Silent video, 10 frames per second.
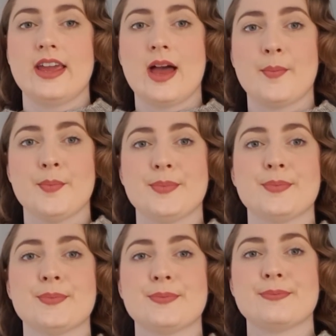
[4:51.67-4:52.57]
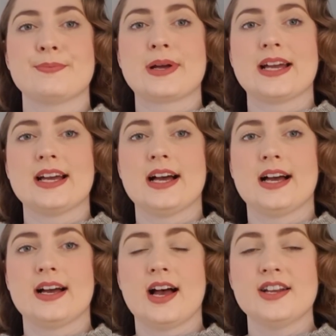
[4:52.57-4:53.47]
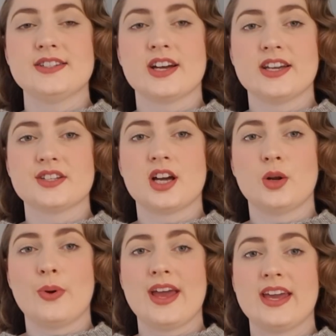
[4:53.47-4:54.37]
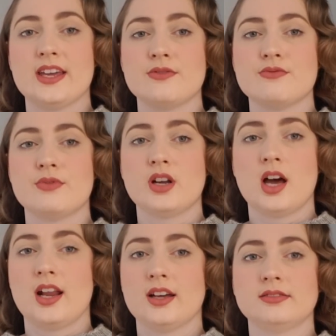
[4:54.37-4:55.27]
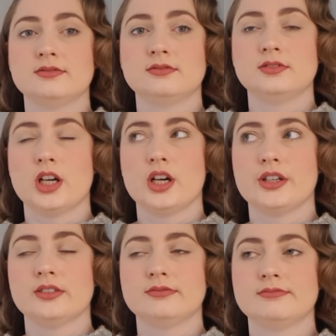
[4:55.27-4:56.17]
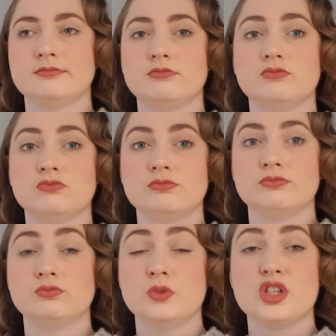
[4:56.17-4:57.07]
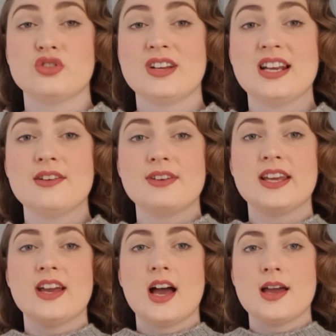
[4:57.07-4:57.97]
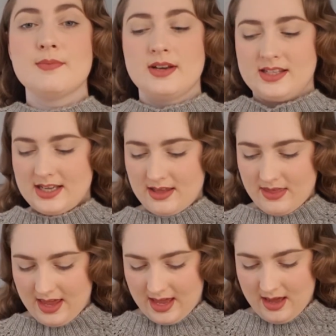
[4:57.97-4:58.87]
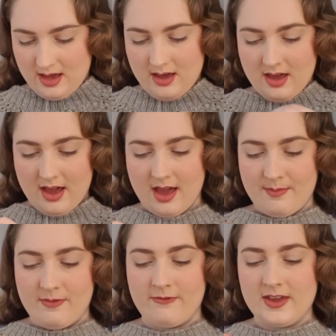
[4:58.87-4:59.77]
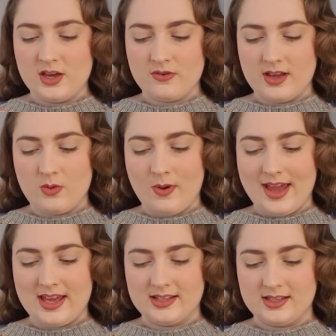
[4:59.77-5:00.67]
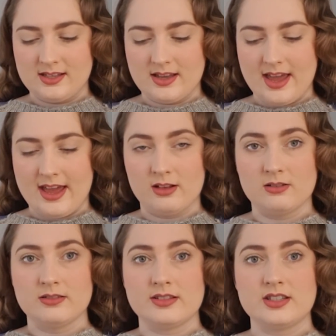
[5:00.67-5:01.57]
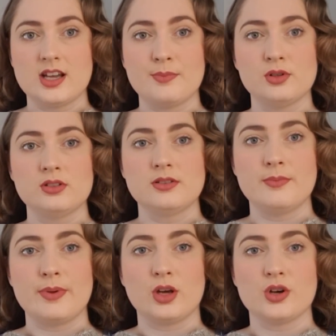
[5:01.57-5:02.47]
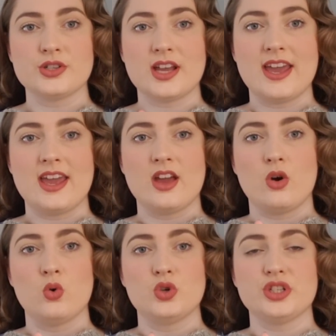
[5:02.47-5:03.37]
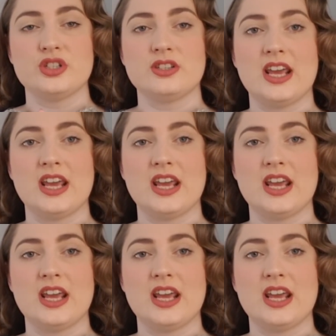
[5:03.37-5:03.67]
yeah, undyed colourway colour yarn, which is really lovely. I'm knitting the fingering weight held double because I ordered